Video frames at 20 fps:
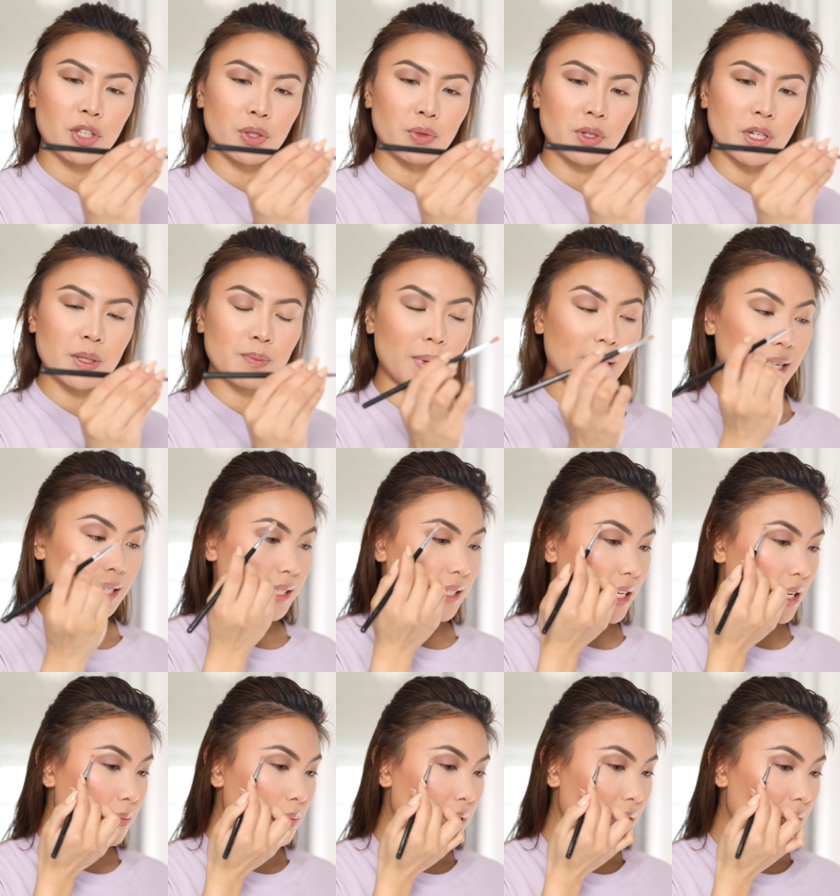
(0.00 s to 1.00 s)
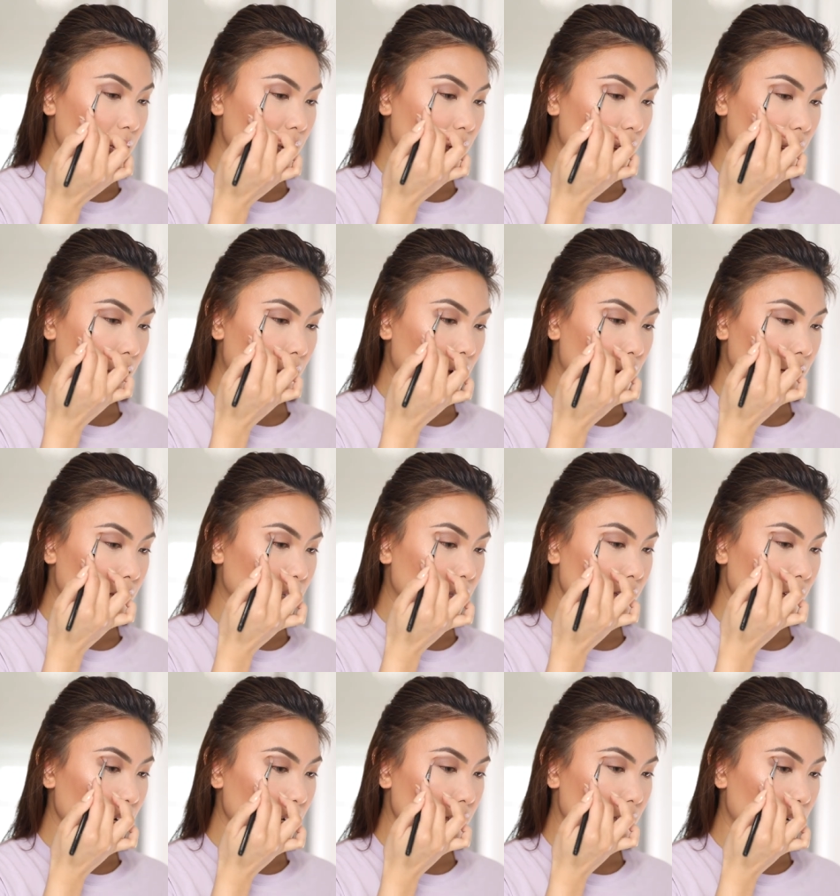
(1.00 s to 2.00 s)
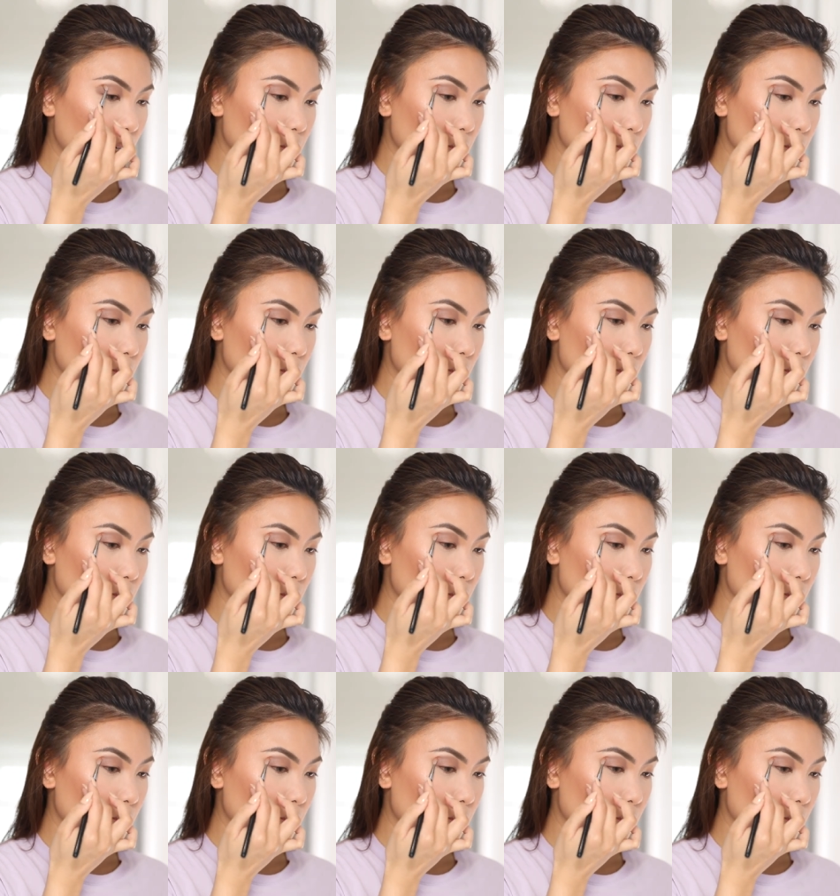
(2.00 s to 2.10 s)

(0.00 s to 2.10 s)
This one is by Sigma E36.